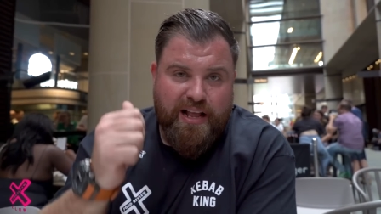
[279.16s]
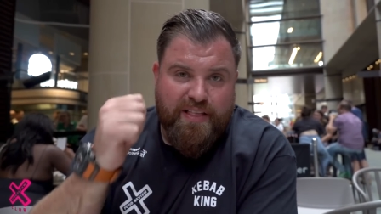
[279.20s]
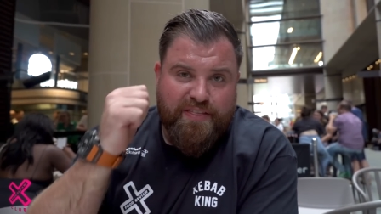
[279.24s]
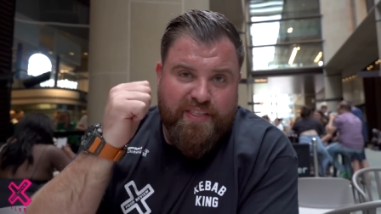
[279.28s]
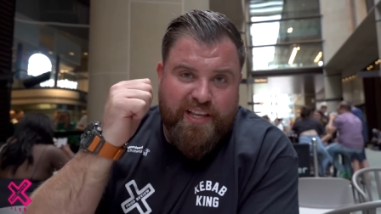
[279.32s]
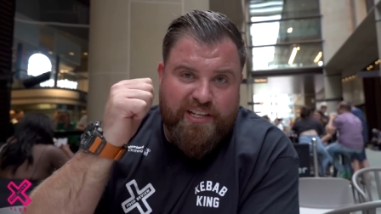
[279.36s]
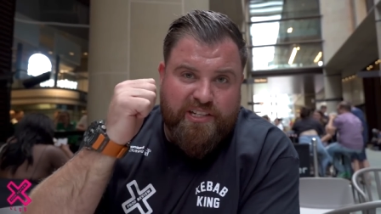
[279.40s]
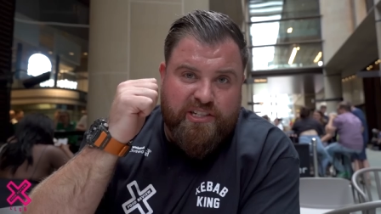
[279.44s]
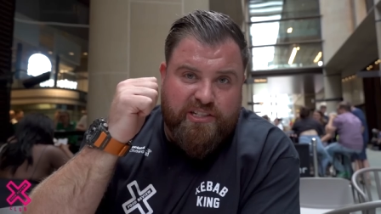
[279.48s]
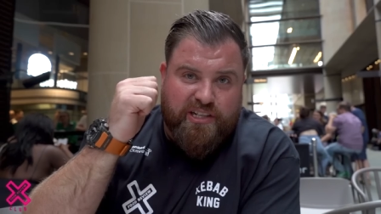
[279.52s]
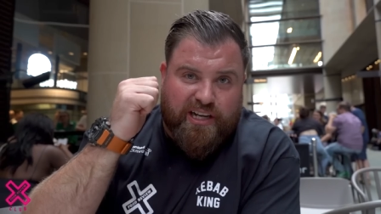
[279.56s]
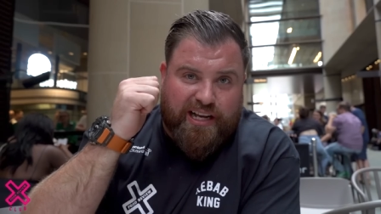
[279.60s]

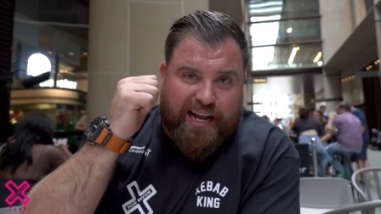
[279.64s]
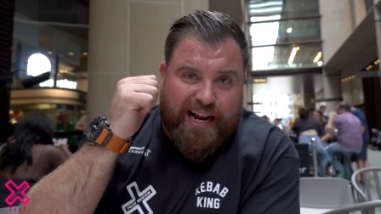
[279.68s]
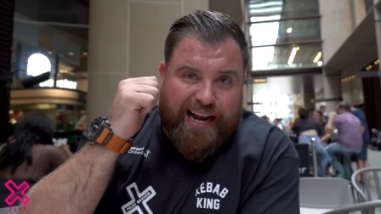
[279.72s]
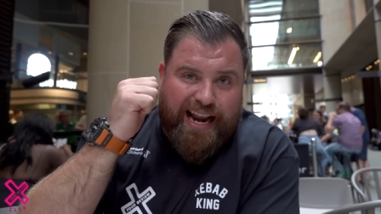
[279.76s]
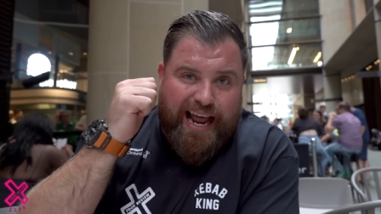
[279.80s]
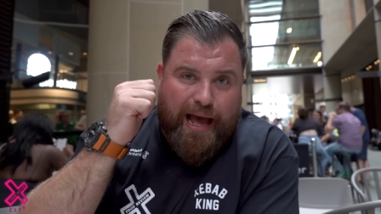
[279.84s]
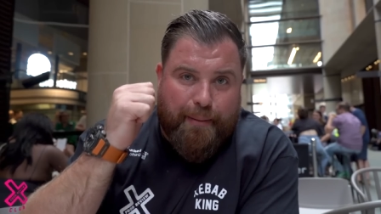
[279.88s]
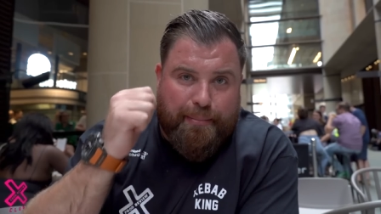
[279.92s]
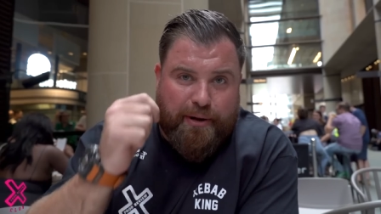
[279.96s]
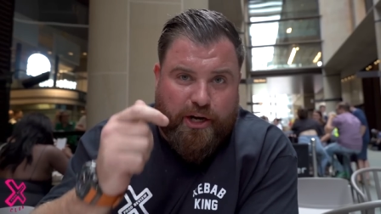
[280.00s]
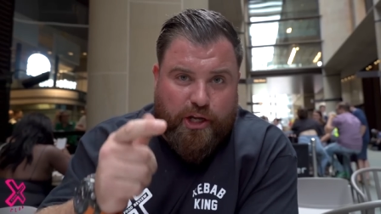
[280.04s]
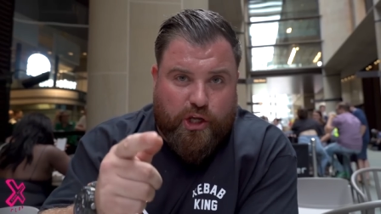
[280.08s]
This is a
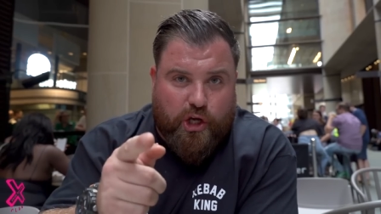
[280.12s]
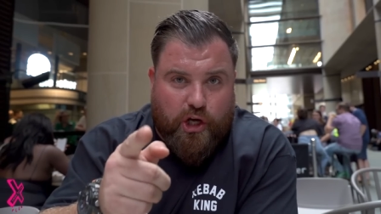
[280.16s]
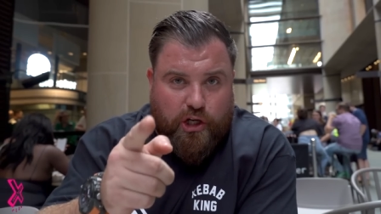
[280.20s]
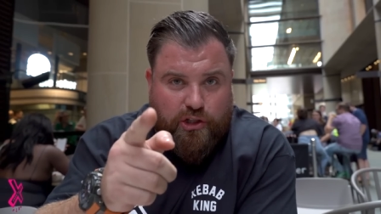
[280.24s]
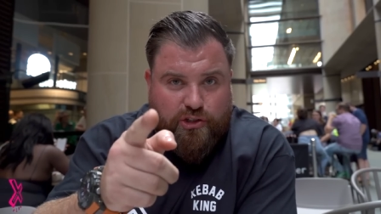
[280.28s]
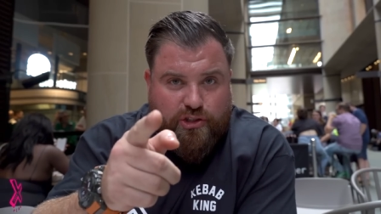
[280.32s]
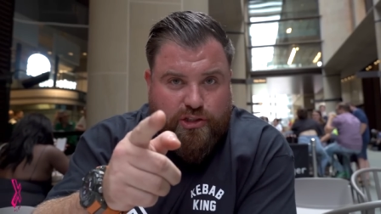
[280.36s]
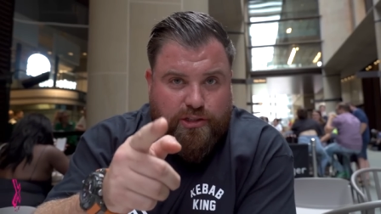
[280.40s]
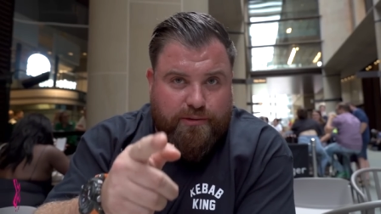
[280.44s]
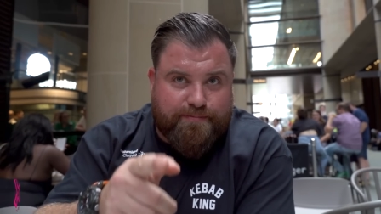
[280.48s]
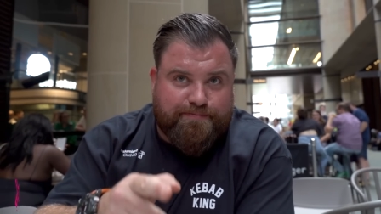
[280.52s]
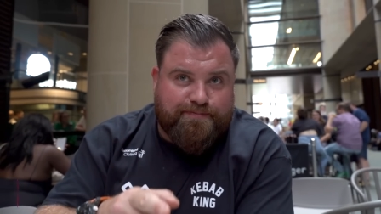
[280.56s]
collab of the
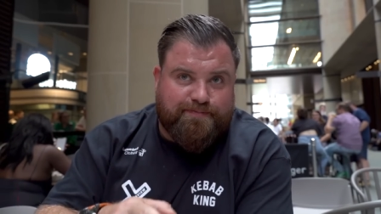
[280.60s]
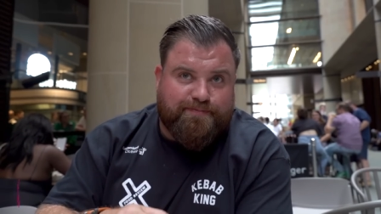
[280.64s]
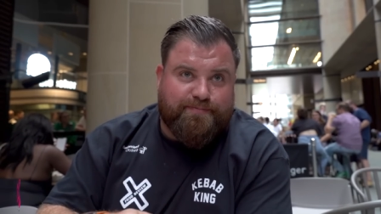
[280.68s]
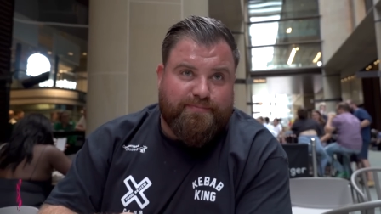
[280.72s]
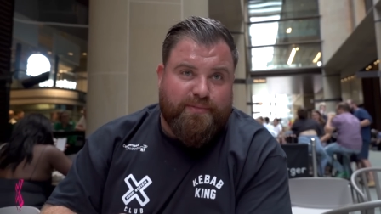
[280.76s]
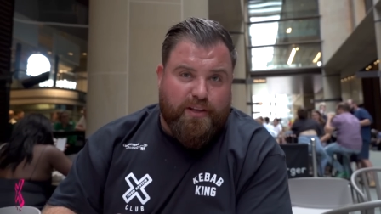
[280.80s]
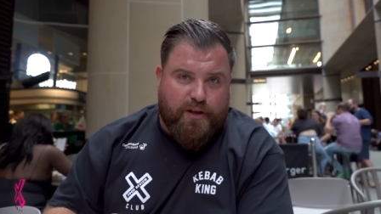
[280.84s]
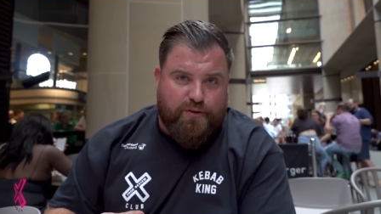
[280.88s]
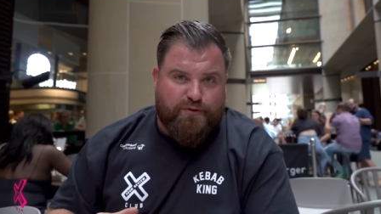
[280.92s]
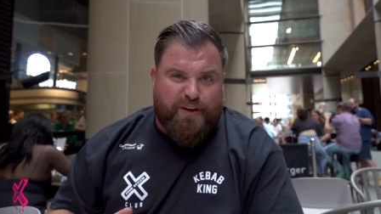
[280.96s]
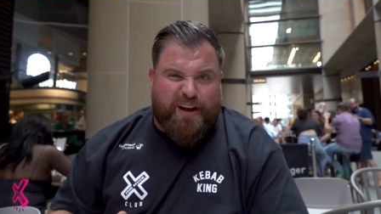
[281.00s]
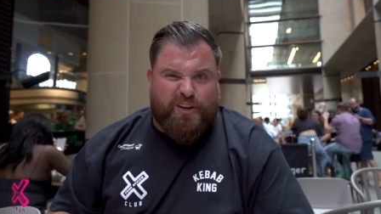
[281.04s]
gods.
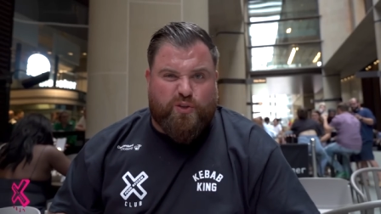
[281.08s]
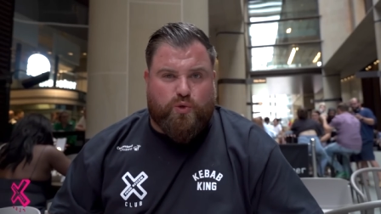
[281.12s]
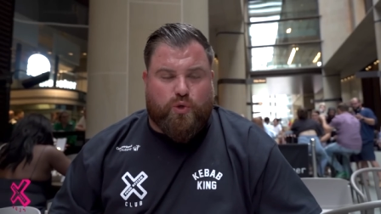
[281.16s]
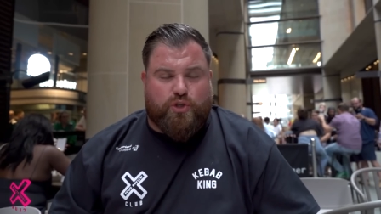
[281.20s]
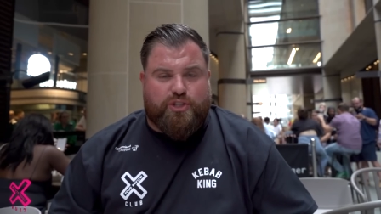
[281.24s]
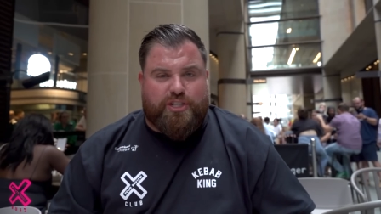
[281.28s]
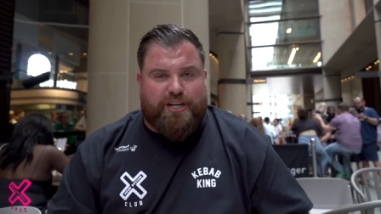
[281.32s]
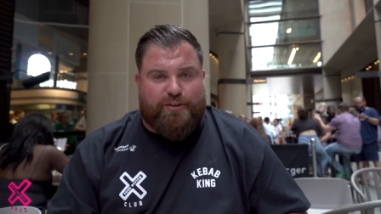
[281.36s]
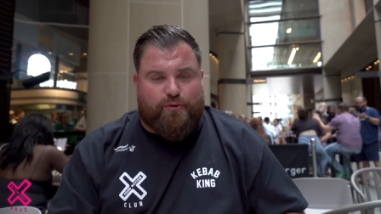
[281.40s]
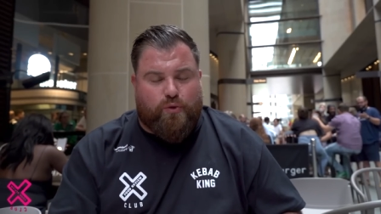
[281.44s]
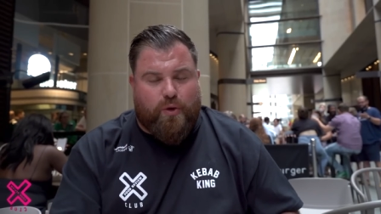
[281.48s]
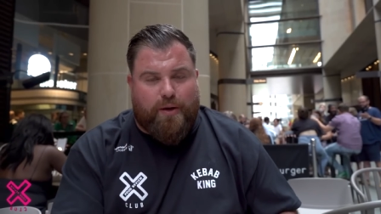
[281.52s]
Thanks for
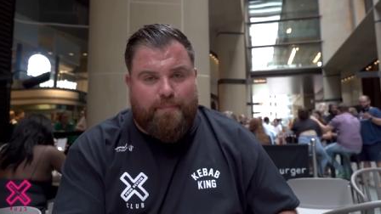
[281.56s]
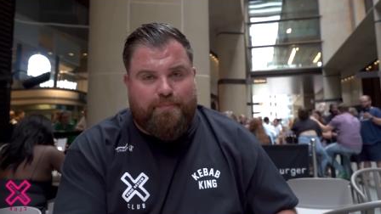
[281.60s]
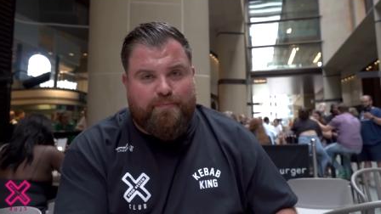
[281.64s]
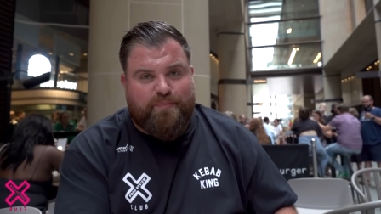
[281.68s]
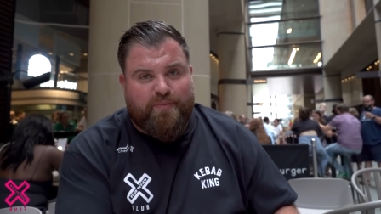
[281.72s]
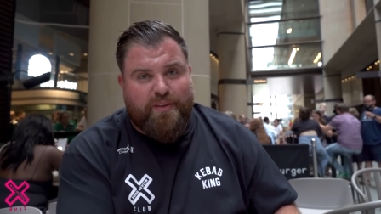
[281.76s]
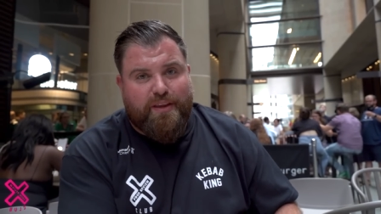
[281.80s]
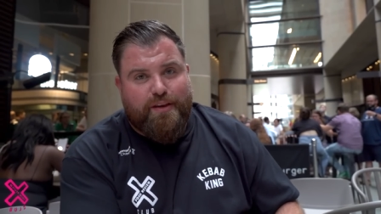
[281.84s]
watching, everyone.